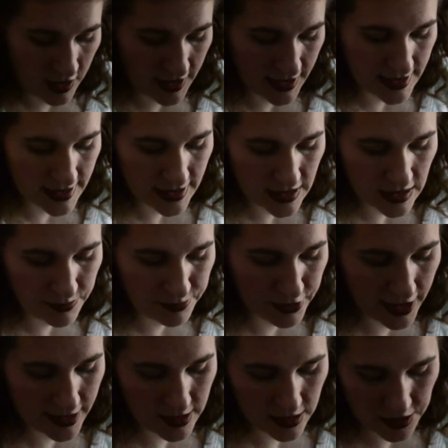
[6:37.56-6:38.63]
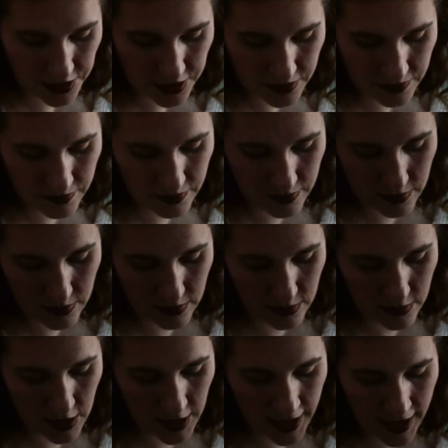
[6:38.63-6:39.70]
This is a bronzer,
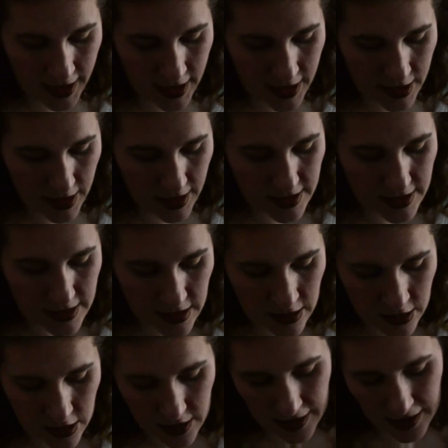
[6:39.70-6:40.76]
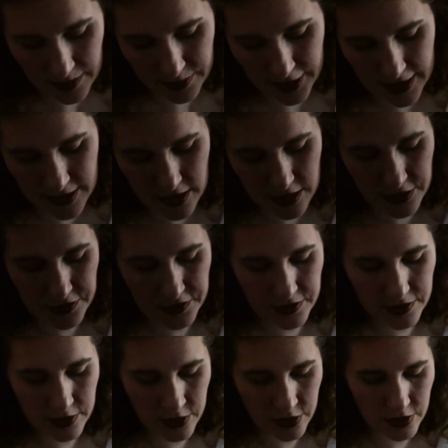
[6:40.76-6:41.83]
and it doesn't look like a bronzer
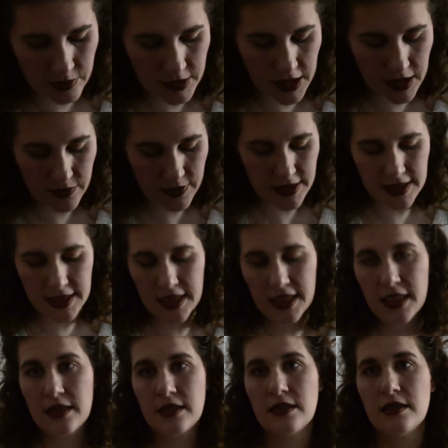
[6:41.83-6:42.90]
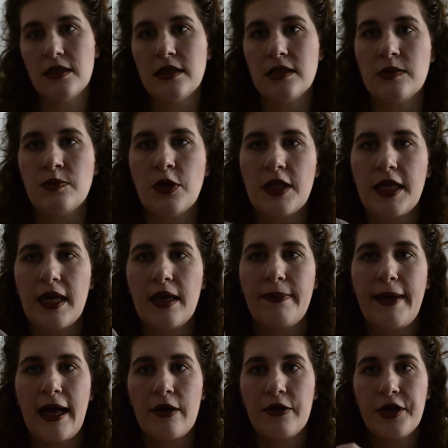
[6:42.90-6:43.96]
normally you would see. It's more like a
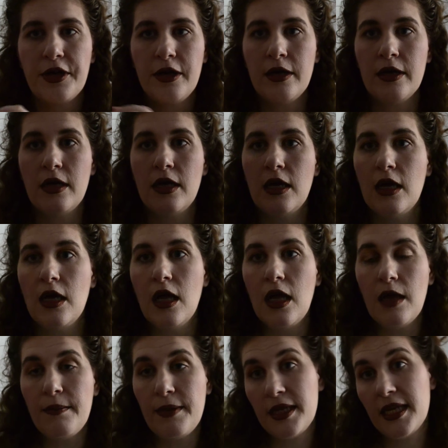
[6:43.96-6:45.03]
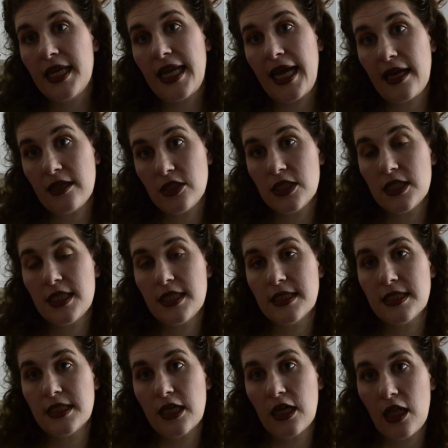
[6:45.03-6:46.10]
powder, but it actually
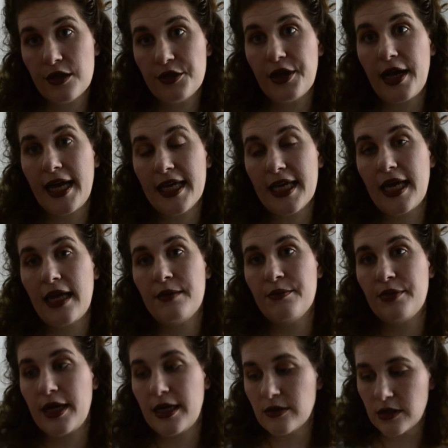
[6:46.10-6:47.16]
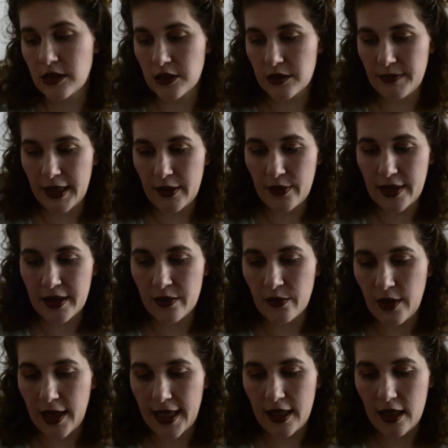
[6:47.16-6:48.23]
is the Coloricon bronzer by Wet n
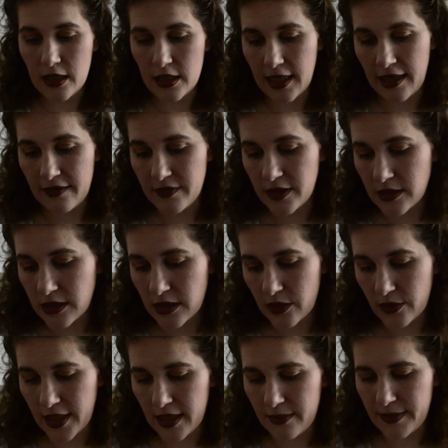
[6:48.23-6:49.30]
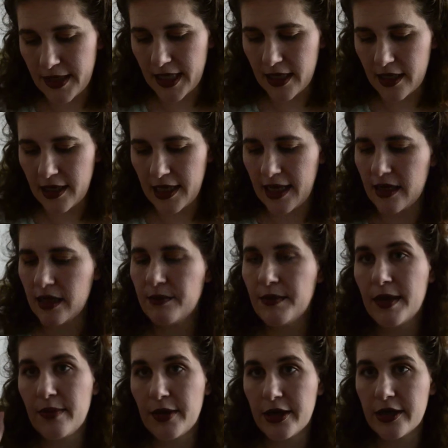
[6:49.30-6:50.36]
Wild. I've used it quite a bit, had it in
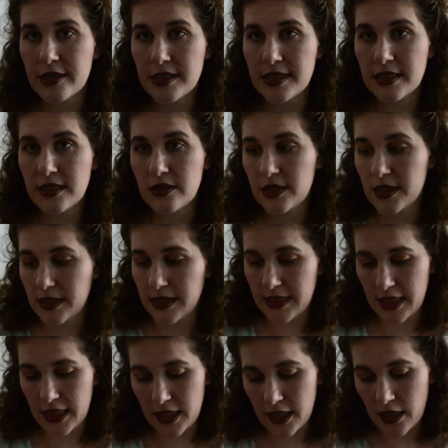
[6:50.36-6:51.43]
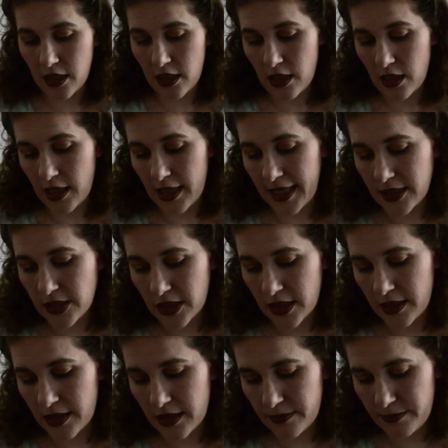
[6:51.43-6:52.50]
my purse, as you can see. I
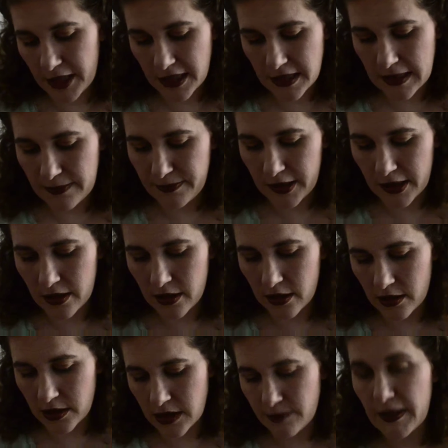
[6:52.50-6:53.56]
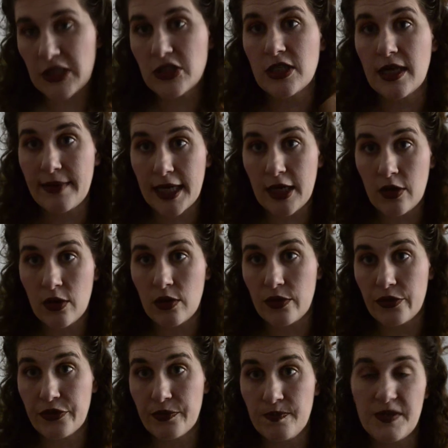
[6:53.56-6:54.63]
actually picked up a sponge on my
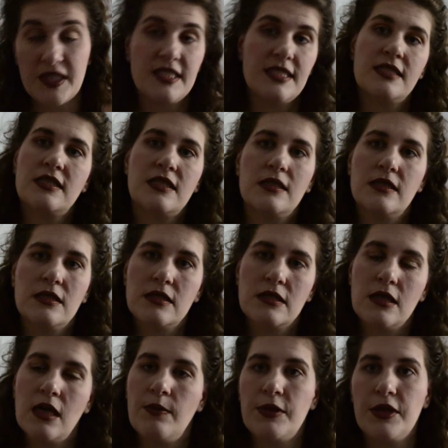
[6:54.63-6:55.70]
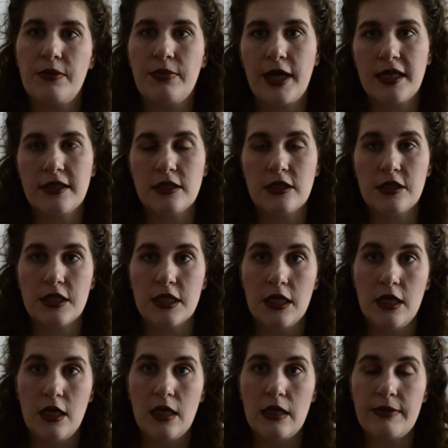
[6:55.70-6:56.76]
own. This doesn't come with the bronzer
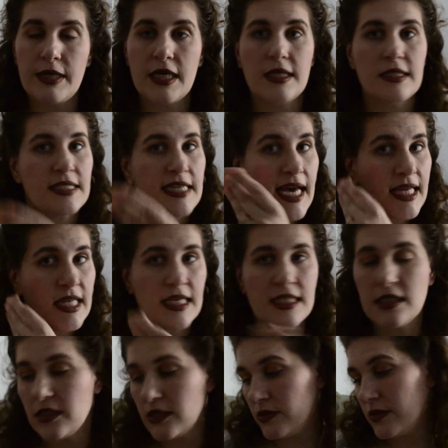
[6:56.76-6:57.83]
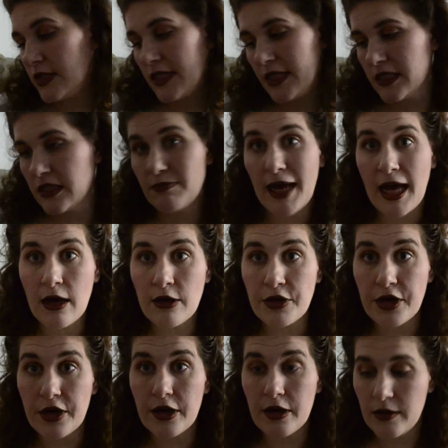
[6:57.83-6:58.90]
because I like to use it as a
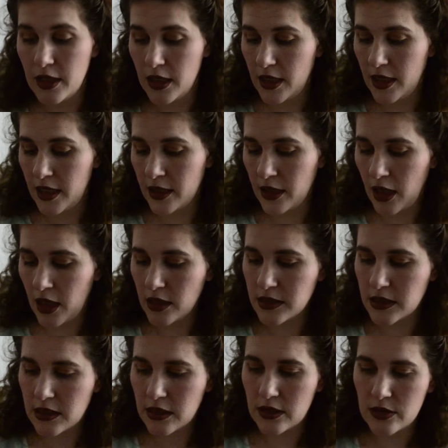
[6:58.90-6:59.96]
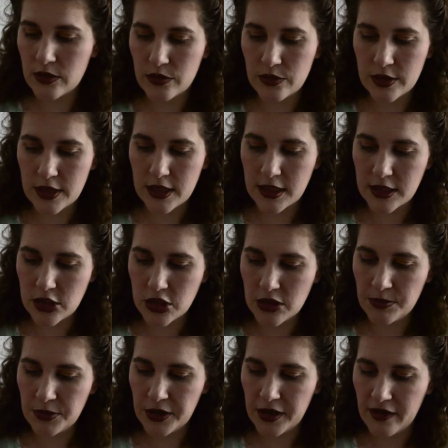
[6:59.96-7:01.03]
powder. And also with this
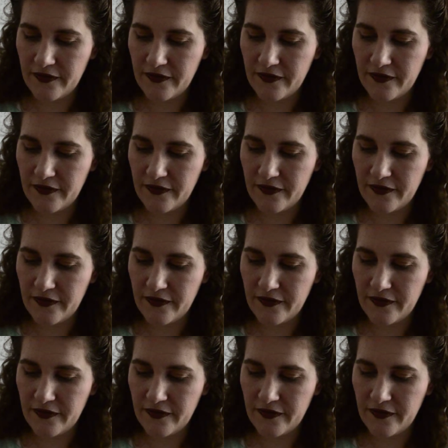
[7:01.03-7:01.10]
shimmery